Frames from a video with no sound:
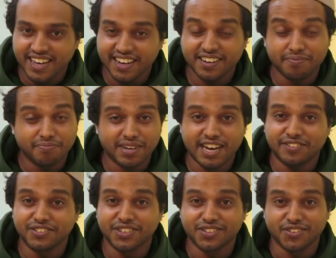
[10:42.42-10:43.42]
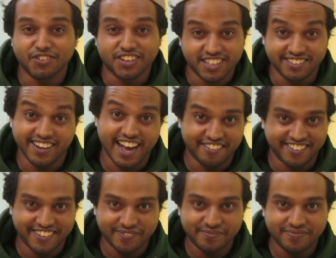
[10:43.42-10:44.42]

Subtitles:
and DaVinci Resolve doesn't have it.